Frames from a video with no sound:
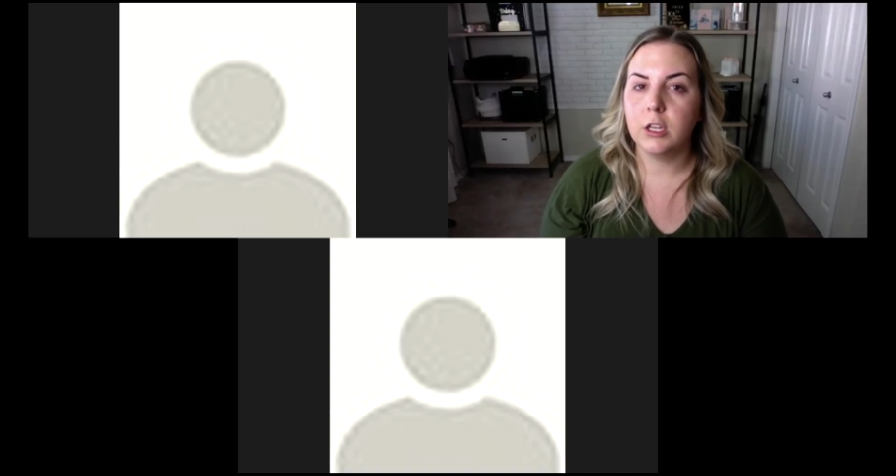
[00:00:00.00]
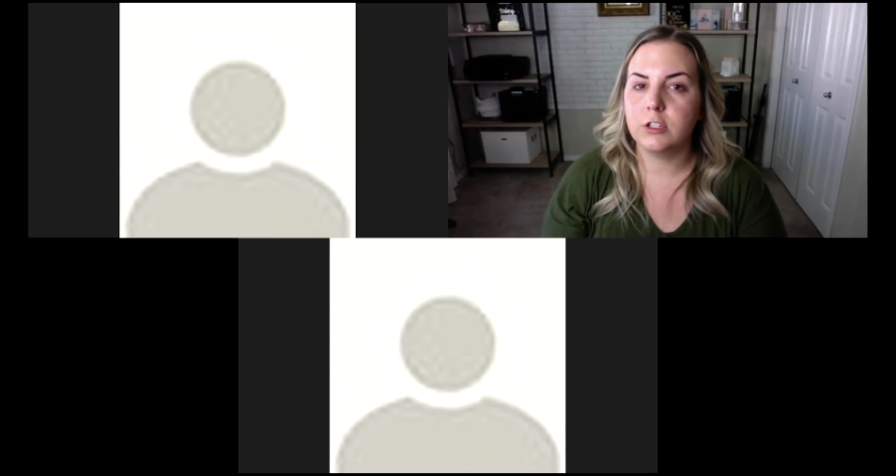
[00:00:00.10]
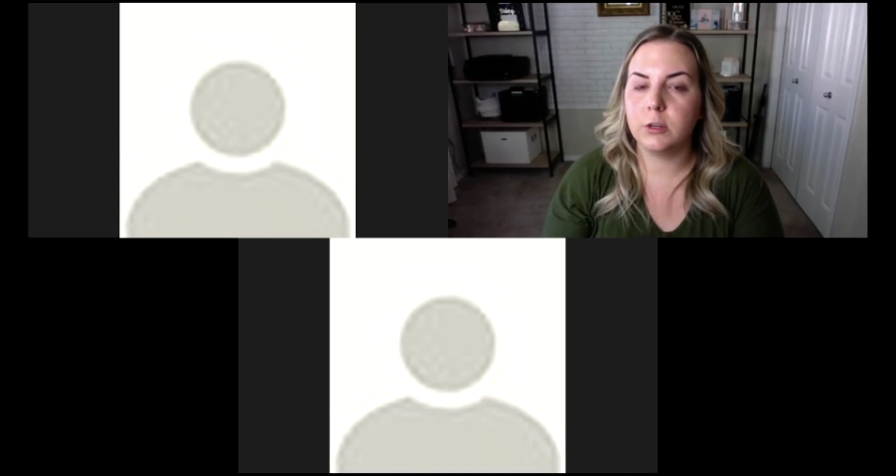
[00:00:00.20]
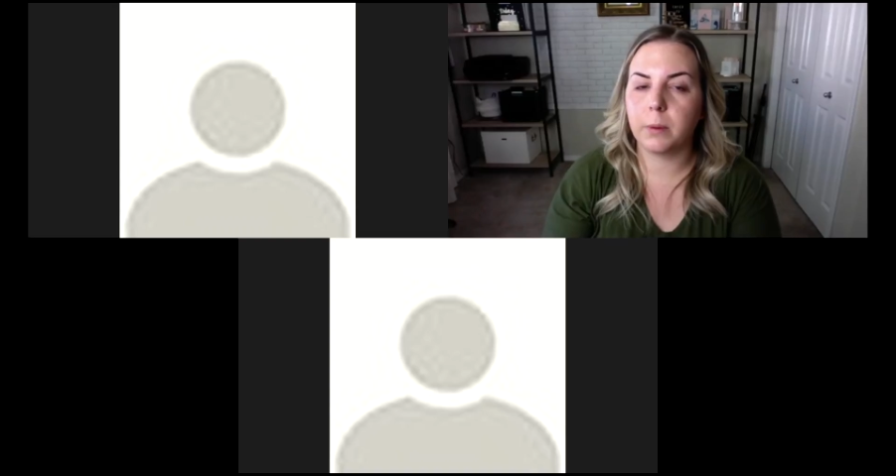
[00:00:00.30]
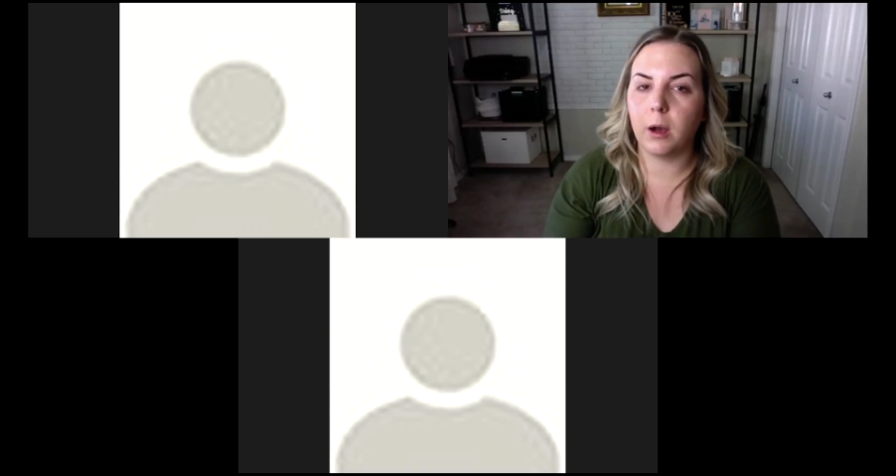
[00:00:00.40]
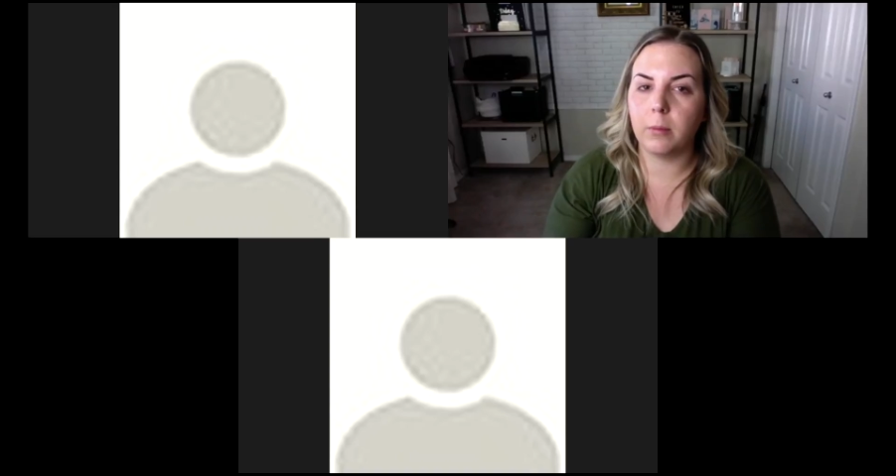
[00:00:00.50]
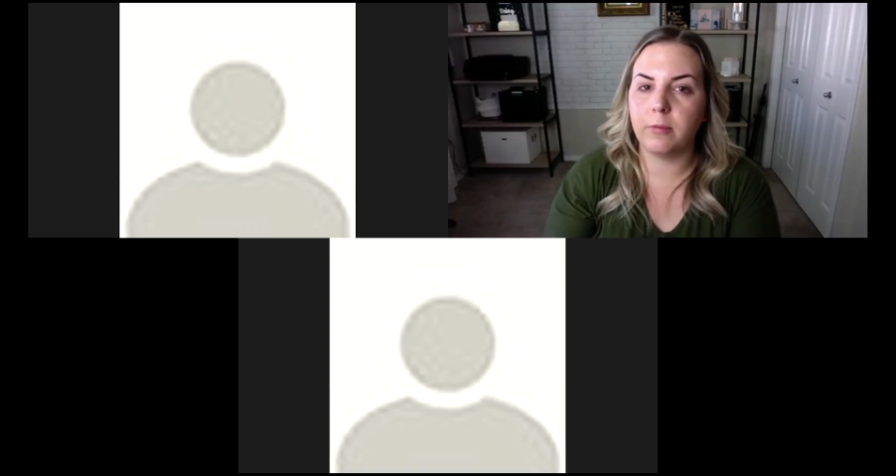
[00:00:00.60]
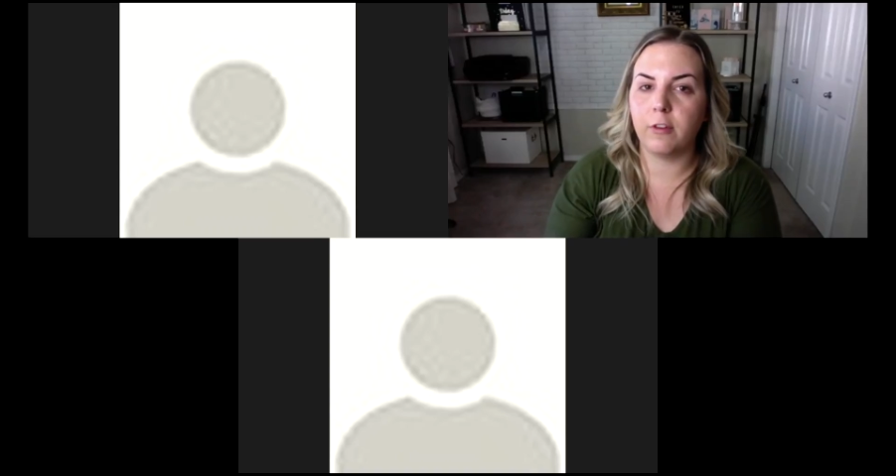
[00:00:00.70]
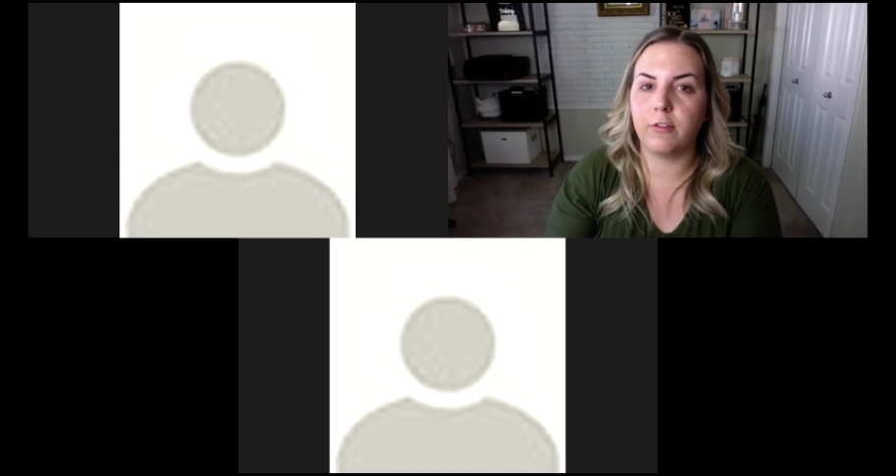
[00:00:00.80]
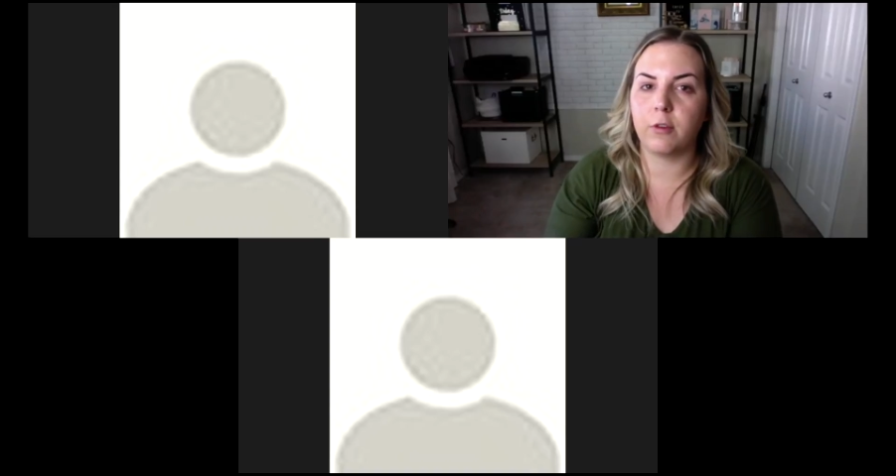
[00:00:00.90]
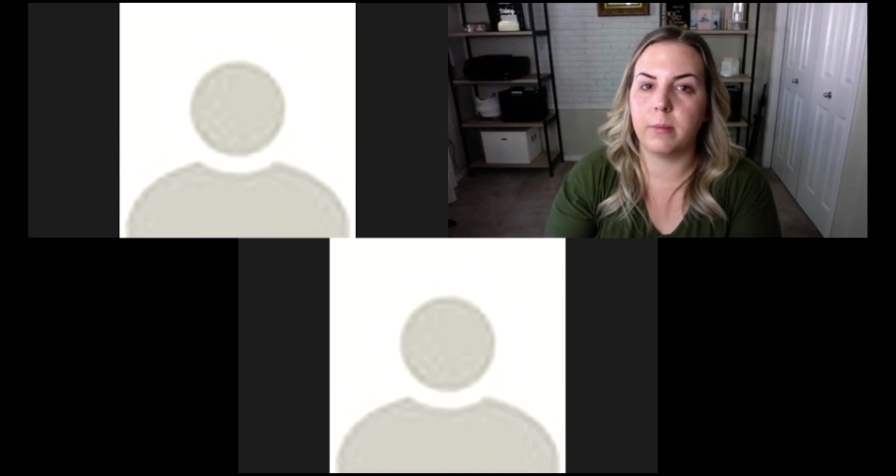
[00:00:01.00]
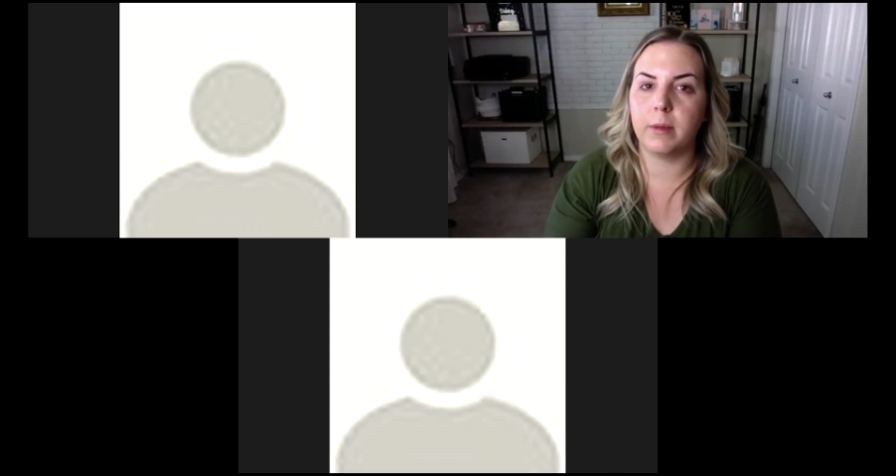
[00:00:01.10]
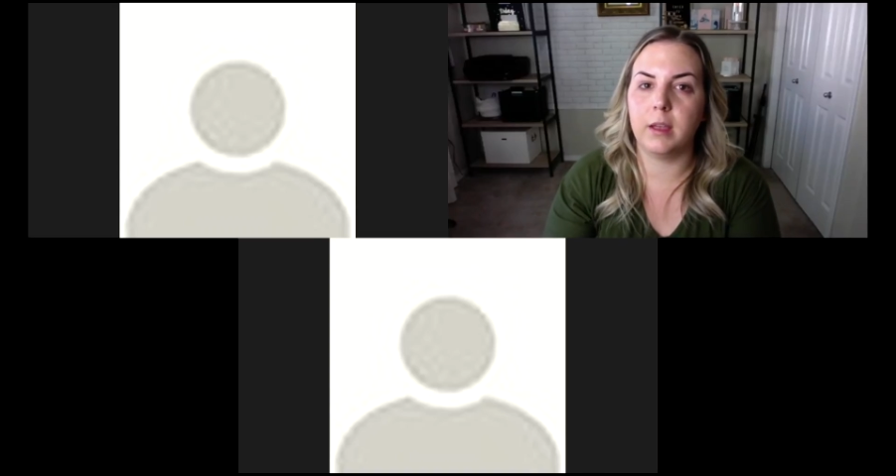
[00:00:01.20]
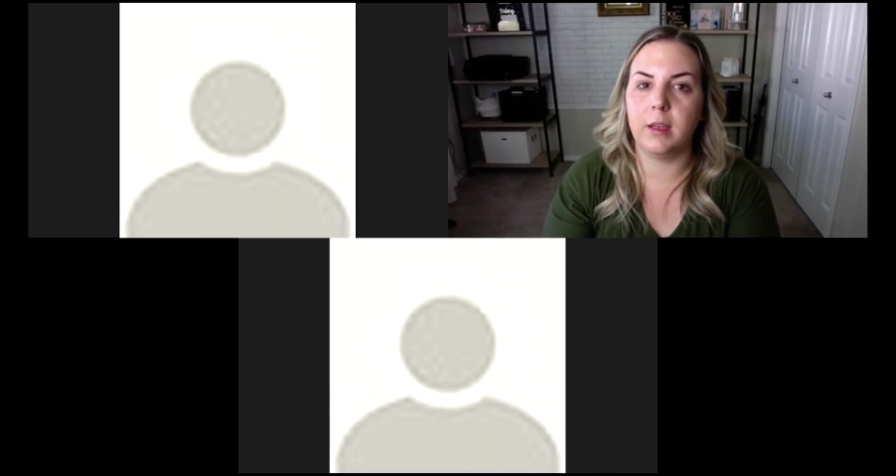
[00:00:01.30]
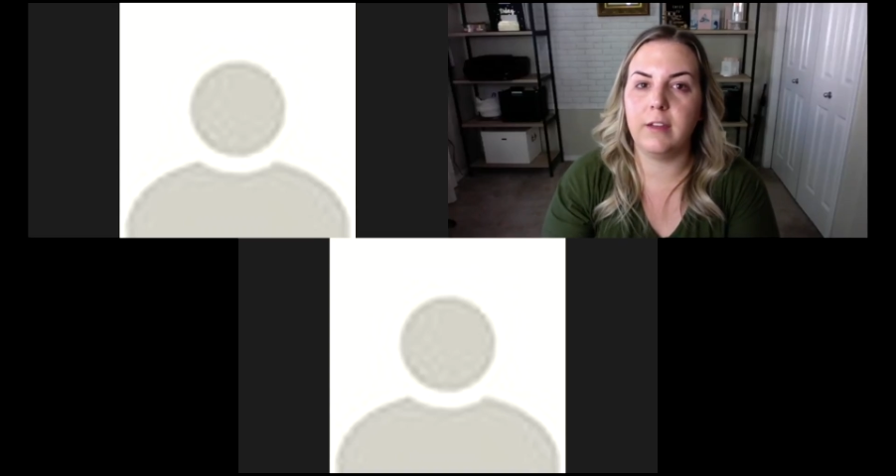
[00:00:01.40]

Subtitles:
super helpful for me.